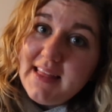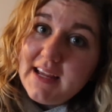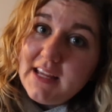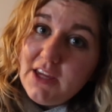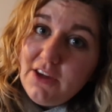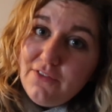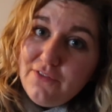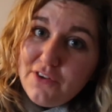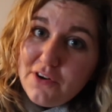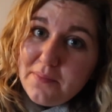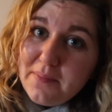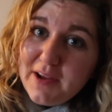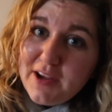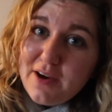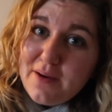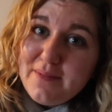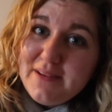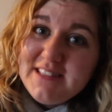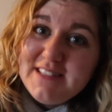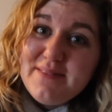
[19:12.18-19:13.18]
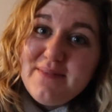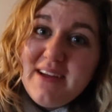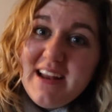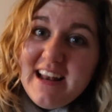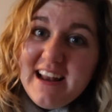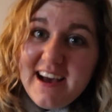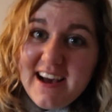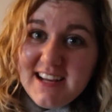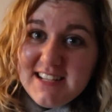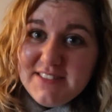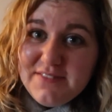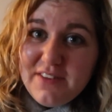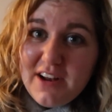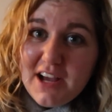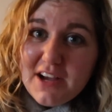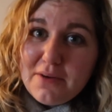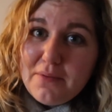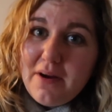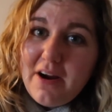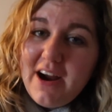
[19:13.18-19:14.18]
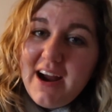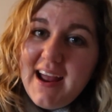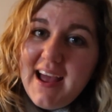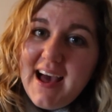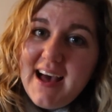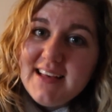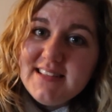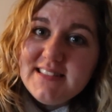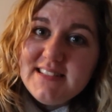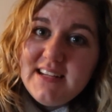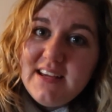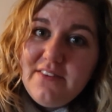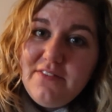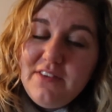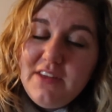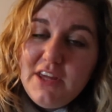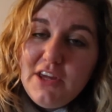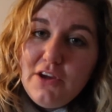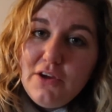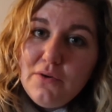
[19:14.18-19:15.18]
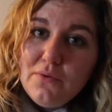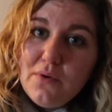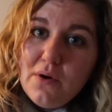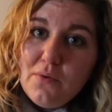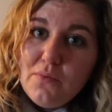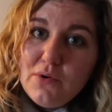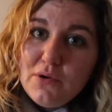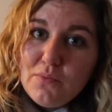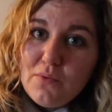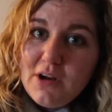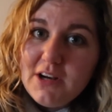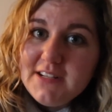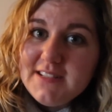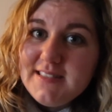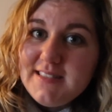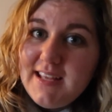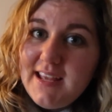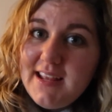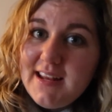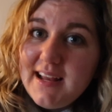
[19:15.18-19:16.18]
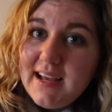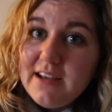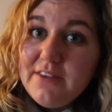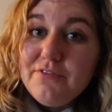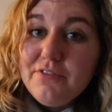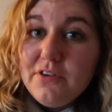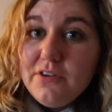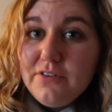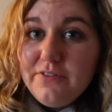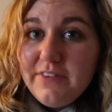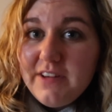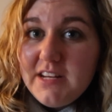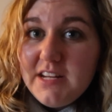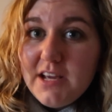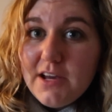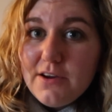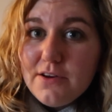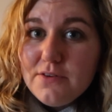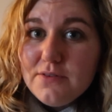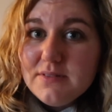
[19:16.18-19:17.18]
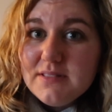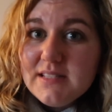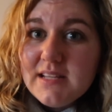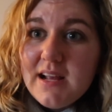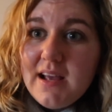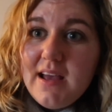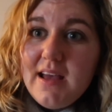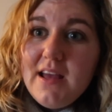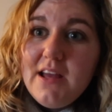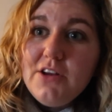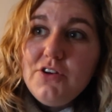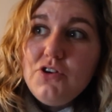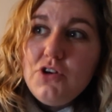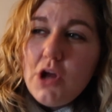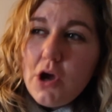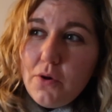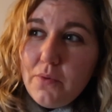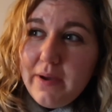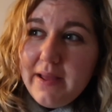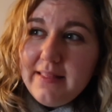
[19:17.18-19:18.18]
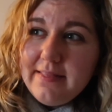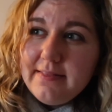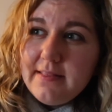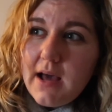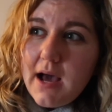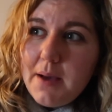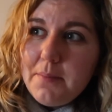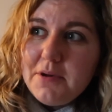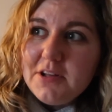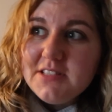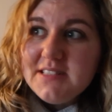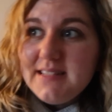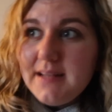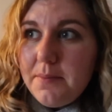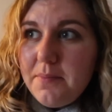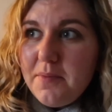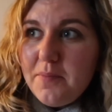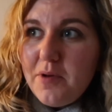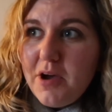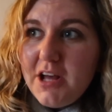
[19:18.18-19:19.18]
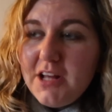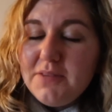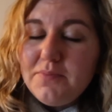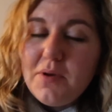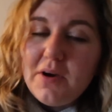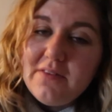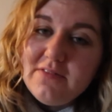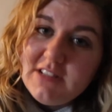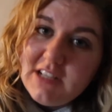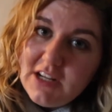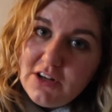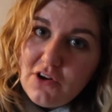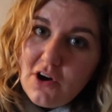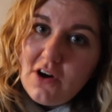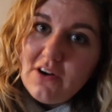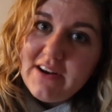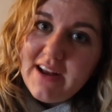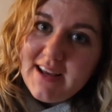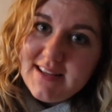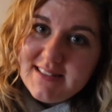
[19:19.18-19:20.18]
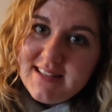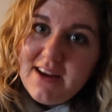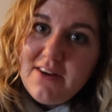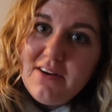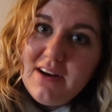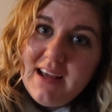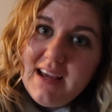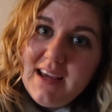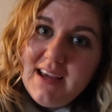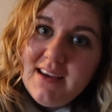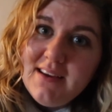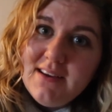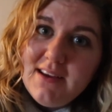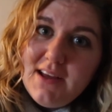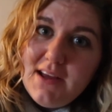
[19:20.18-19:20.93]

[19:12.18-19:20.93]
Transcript: thank you for all my comments on my last vlog where I asked if you would want to see like food videos, knowing that I'm on Slimming World, but obviously not necessarily